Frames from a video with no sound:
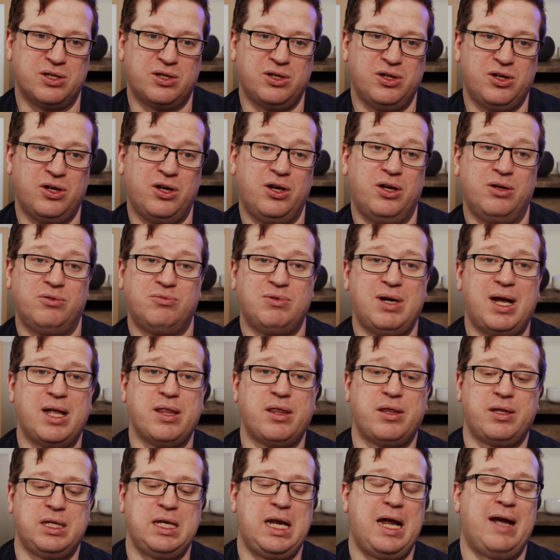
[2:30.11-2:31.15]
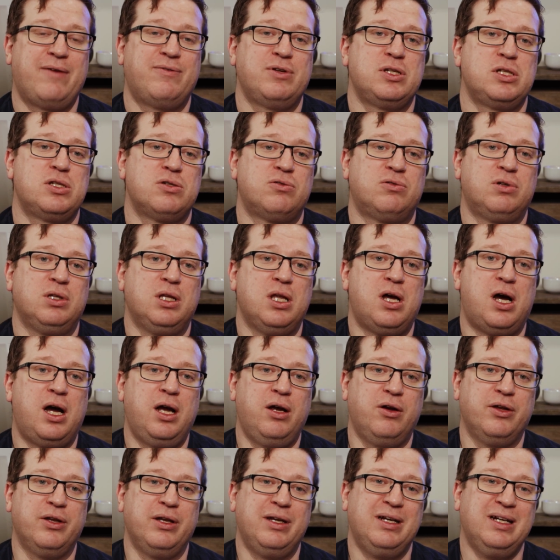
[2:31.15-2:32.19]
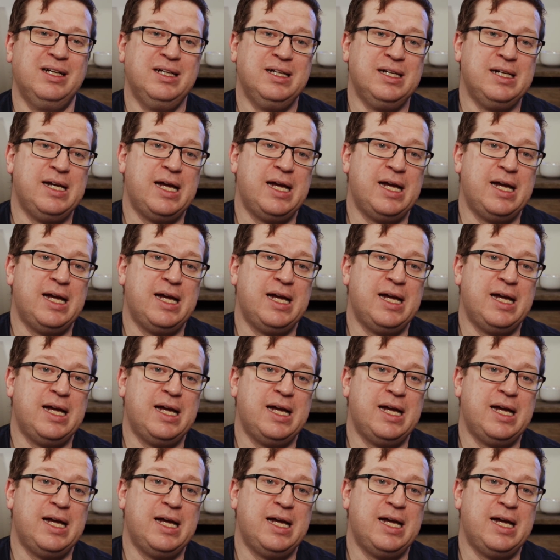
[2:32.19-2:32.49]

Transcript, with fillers: occur rather than having to rely on